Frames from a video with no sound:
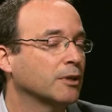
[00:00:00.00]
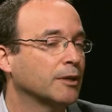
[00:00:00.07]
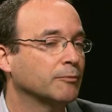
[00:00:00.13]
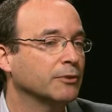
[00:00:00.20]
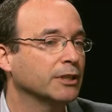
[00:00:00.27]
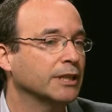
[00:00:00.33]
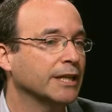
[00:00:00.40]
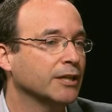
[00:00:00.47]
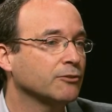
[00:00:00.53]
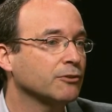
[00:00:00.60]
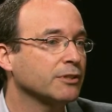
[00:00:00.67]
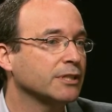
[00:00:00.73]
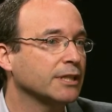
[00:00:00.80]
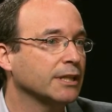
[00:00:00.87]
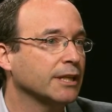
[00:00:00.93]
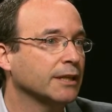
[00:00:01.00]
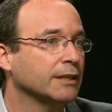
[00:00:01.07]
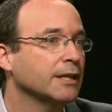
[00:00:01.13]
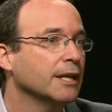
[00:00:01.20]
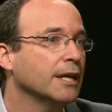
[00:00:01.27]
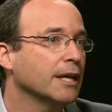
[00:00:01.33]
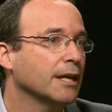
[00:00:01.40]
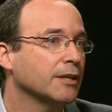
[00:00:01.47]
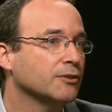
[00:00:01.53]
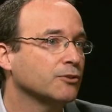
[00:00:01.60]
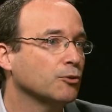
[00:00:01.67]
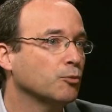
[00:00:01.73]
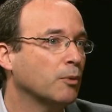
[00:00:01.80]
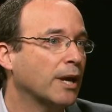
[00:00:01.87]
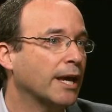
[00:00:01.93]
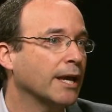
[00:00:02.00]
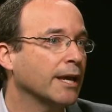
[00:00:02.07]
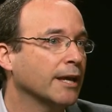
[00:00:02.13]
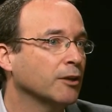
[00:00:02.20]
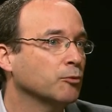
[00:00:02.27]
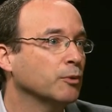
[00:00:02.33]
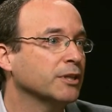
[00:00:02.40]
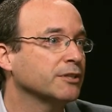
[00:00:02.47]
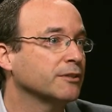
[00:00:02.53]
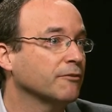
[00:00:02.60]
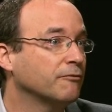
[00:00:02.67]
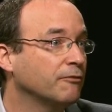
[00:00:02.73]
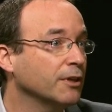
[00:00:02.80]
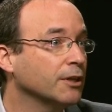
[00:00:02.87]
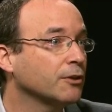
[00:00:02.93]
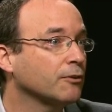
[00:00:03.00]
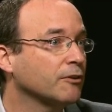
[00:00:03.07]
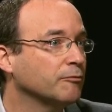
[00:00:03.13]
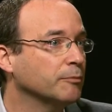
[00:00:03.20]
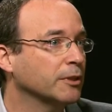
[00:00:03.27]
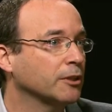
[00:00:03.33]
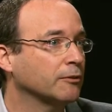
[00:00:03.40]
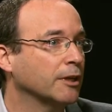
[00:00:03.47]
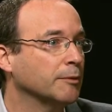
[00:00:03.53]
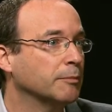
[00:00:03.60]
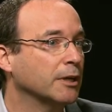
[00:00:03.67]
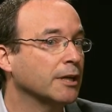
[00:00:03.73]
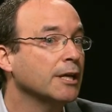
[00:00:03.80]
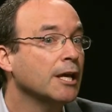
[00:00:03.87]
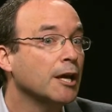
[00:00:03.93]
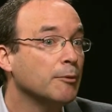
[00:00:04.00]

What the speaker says: What I'm really interested in is the way in which the figure of Milarepa